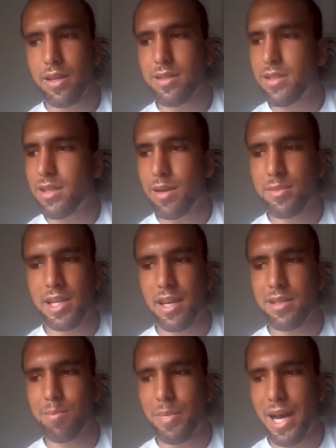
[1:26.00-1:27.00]
it just comes
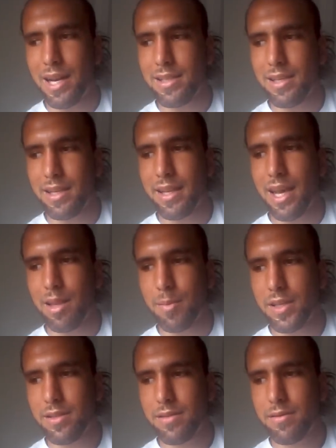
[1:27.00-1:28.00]
down to balancing the
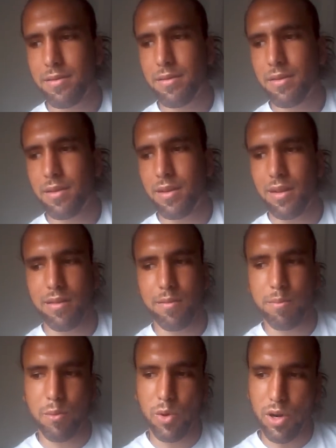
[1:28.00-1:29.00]
elements.
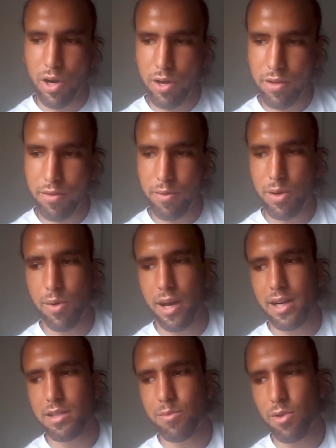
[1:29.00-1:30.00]
More earth
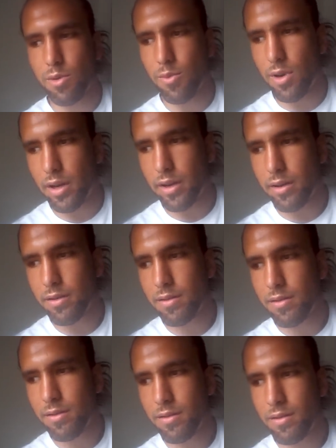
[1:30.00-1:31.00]
requires more water
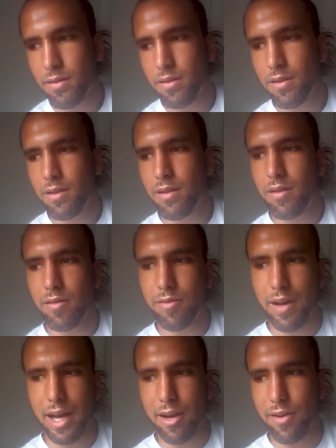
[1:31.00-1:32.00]

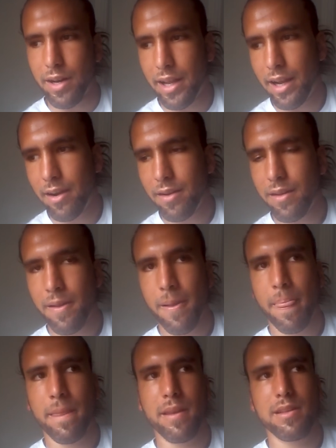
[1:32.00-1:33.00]
fire and air.
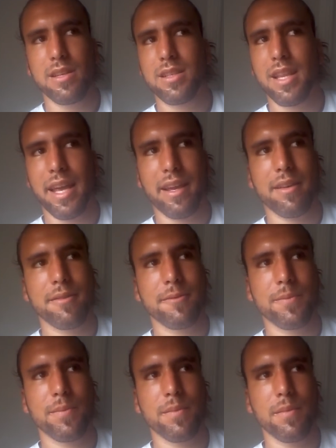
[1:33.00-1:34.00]
It's just like
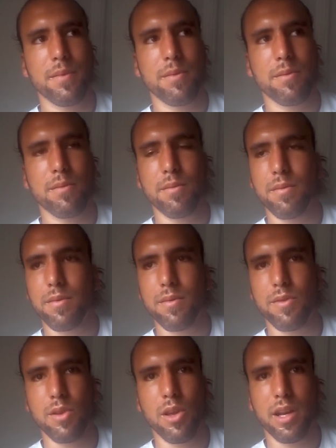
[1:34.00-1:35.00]

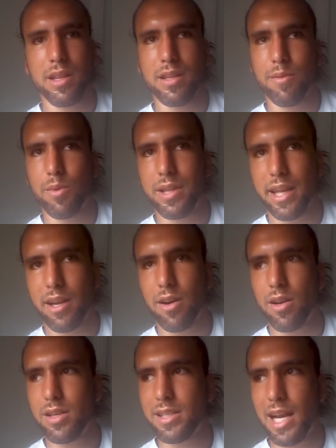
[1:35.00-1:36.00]
you look at the, what they
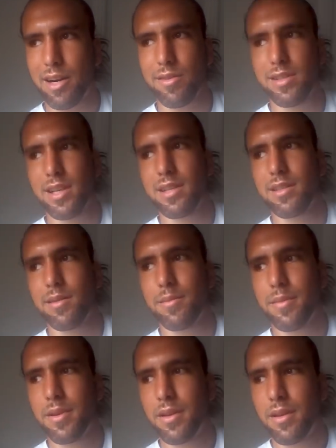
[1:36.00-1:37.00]
call the chakra system.